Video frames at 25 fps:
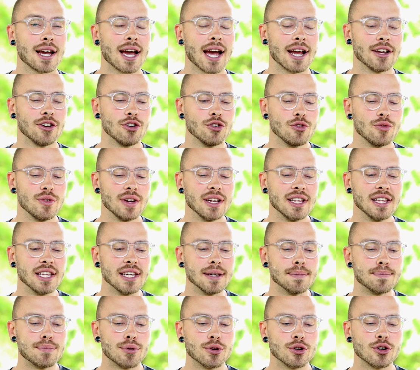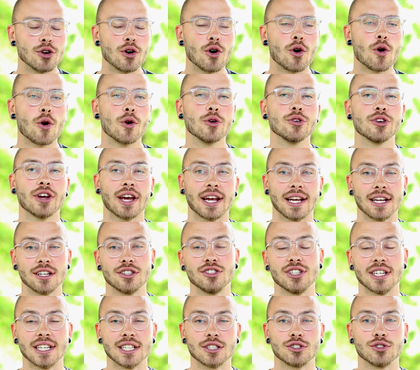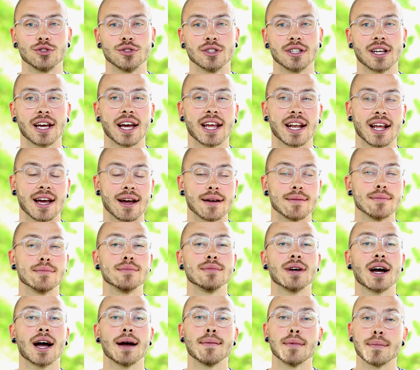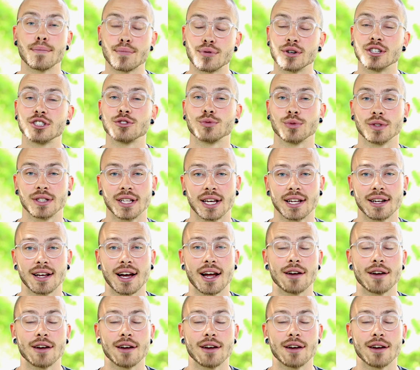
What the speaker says: and you really put all your energy into it, and I'm impressed with that.